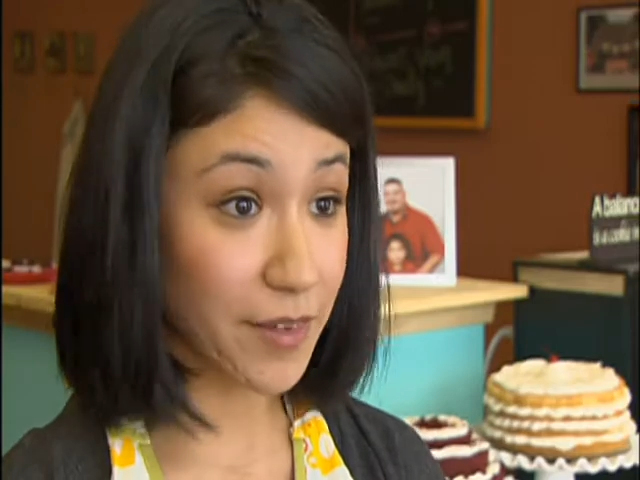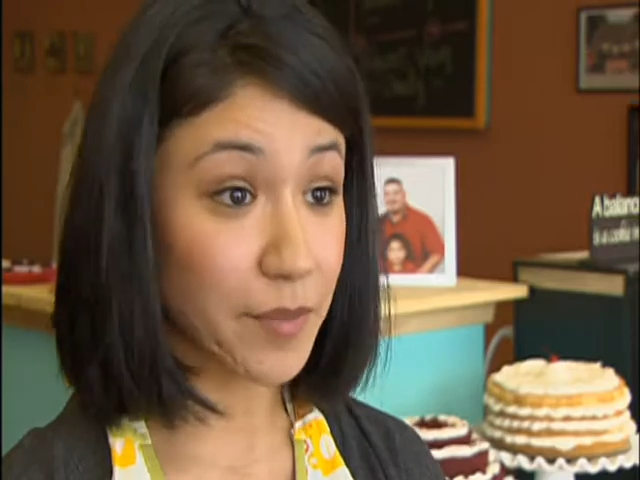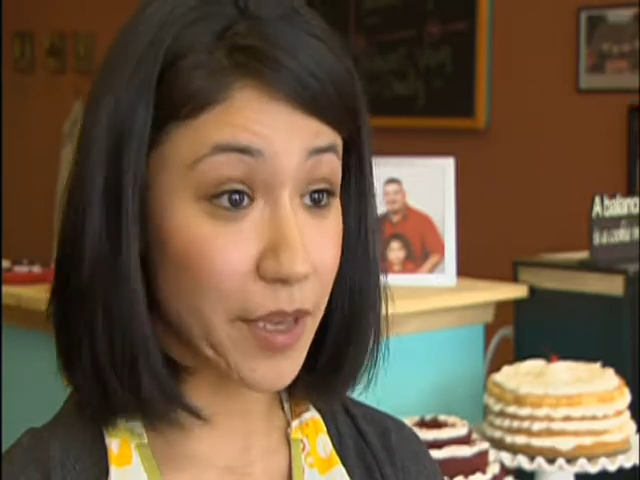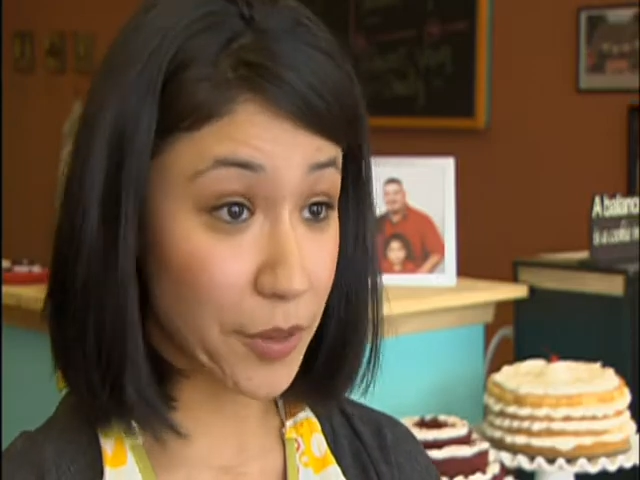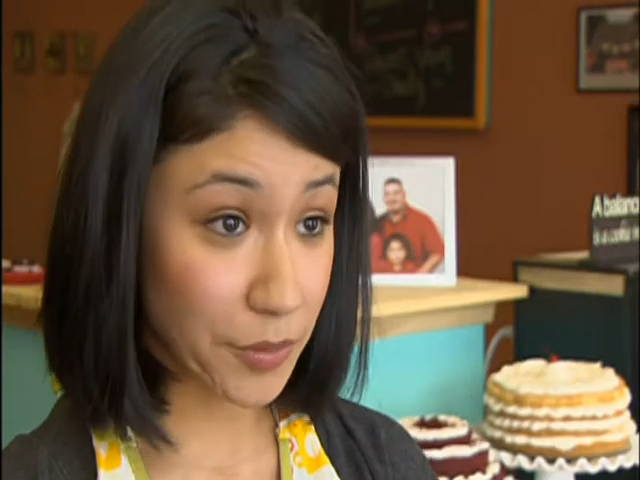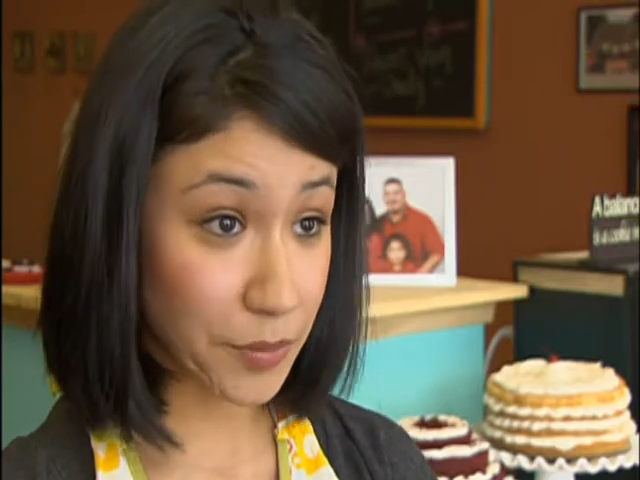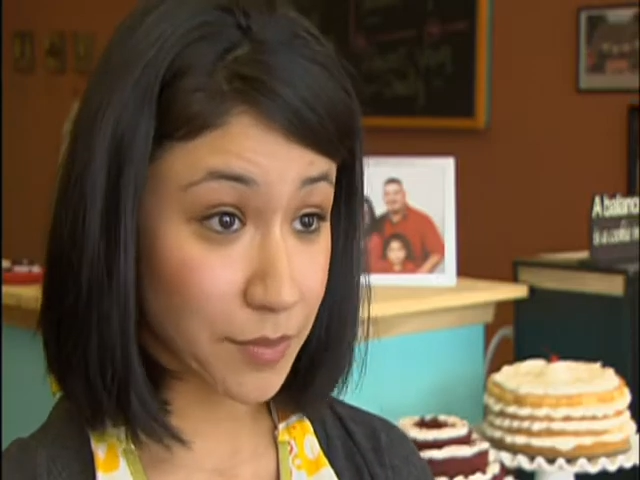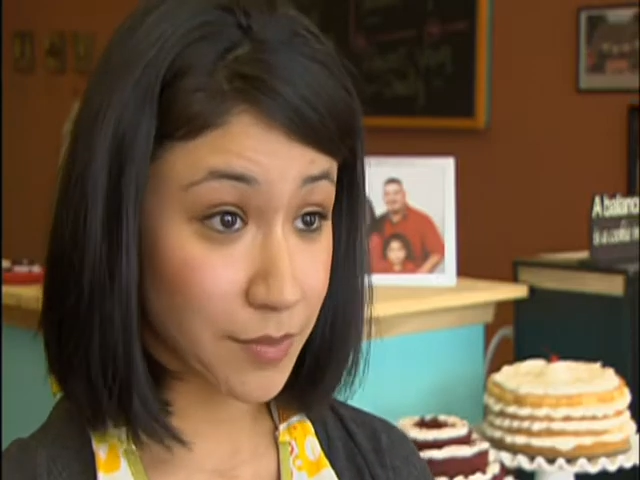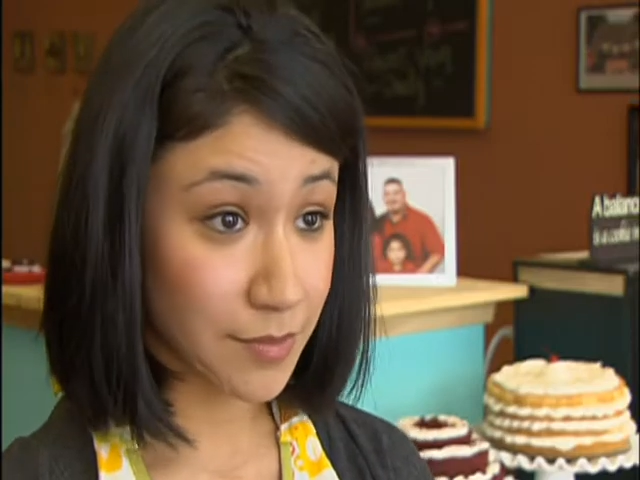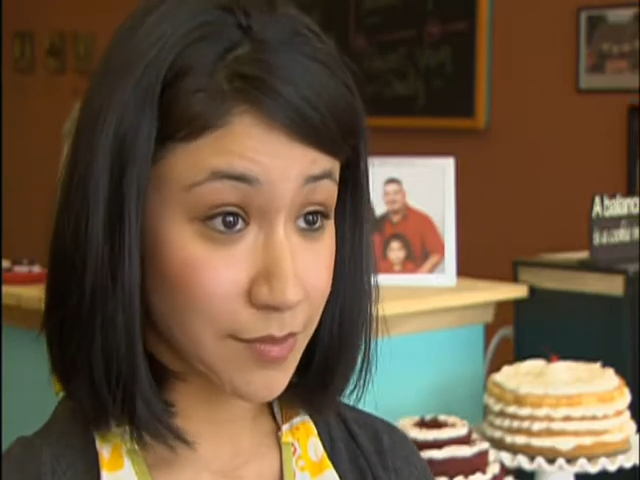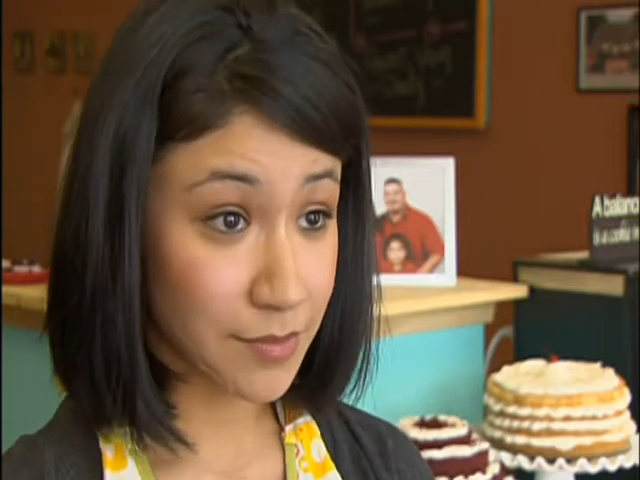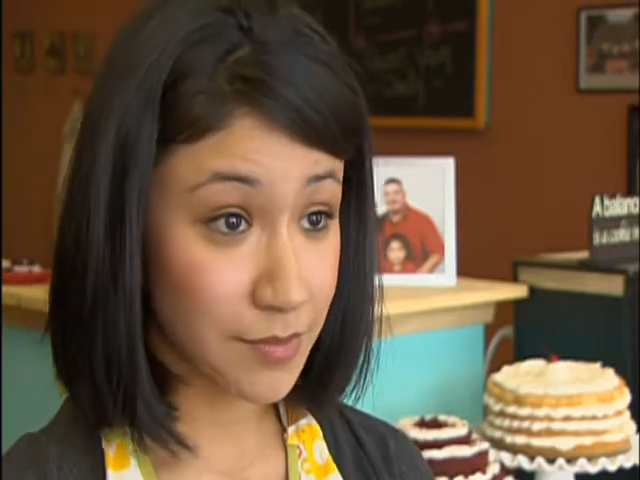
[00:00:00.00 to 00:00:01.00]
my own
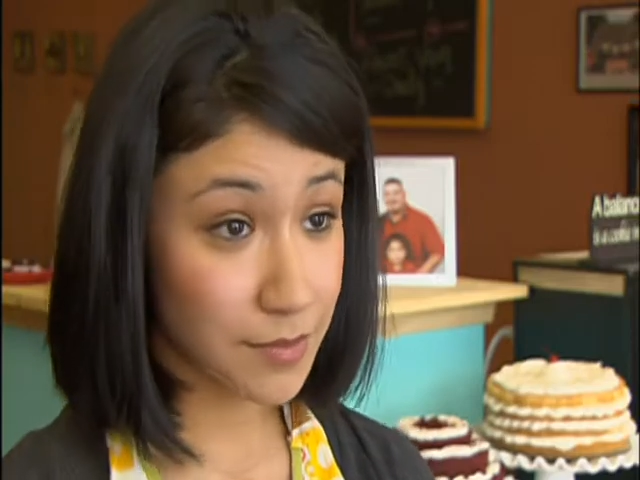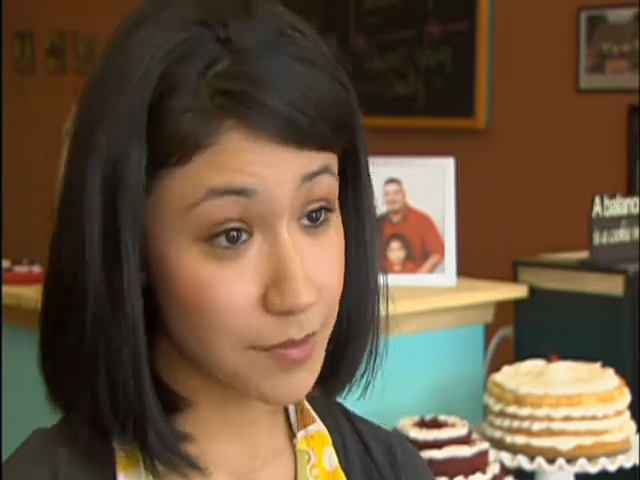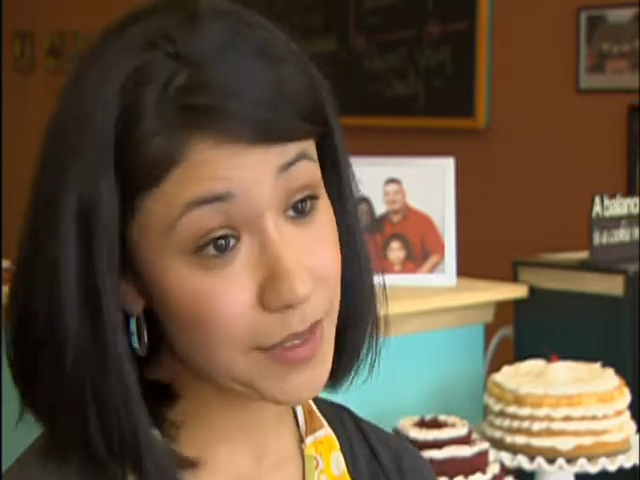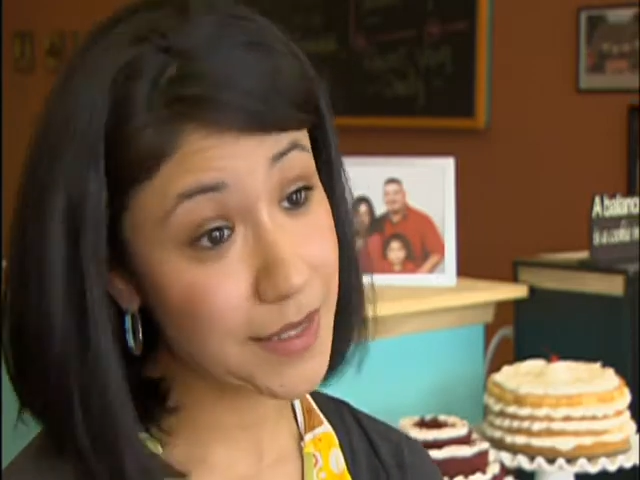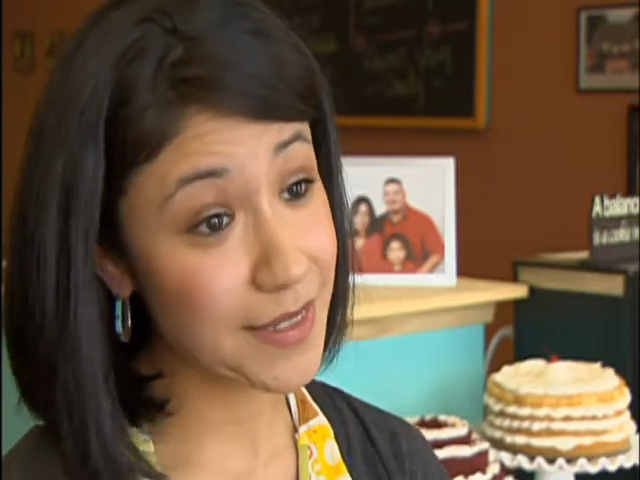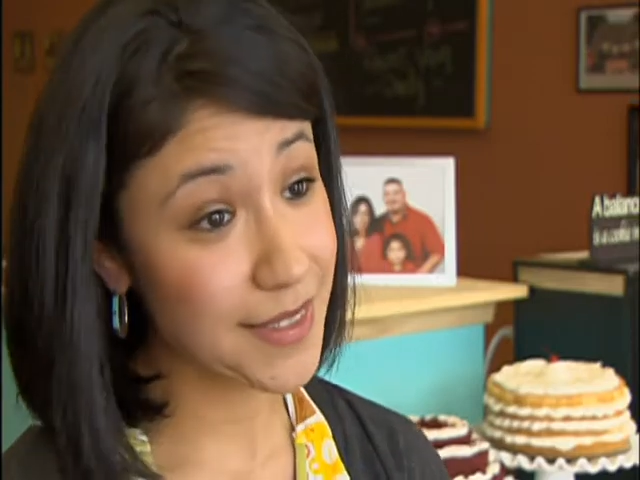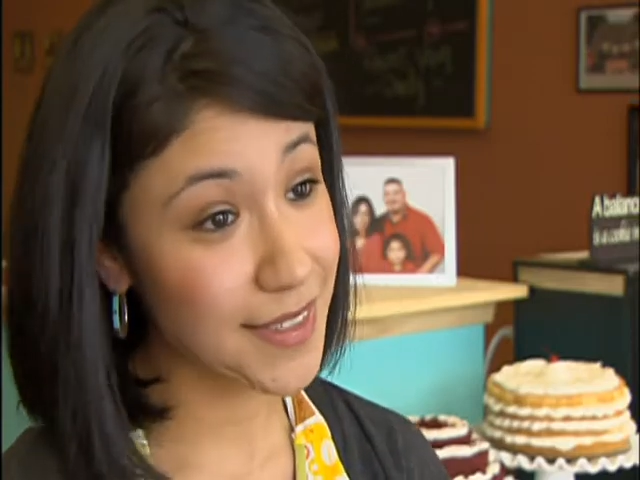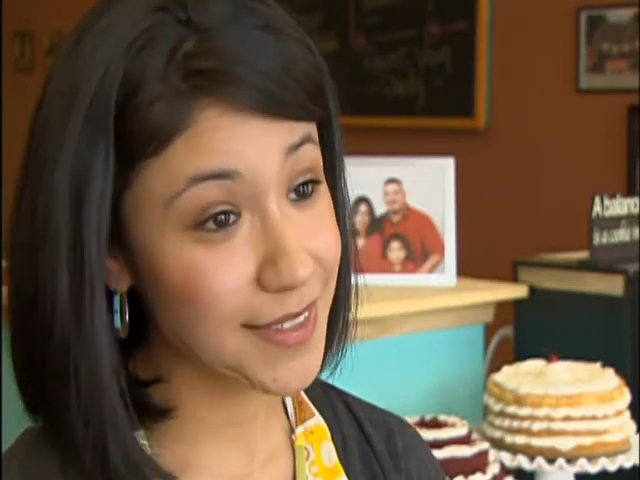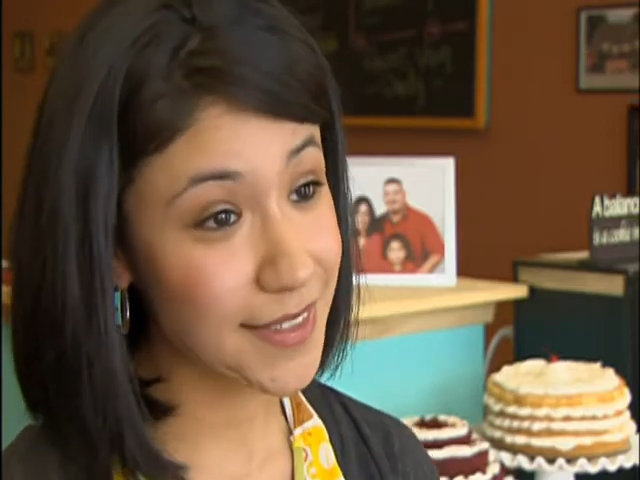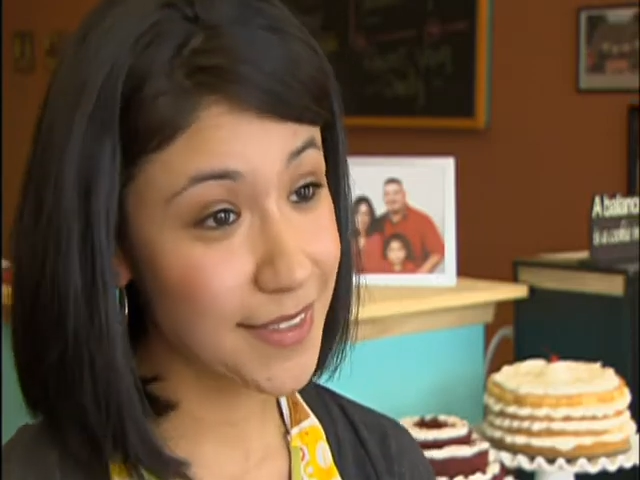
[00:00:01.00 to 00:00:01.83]
business.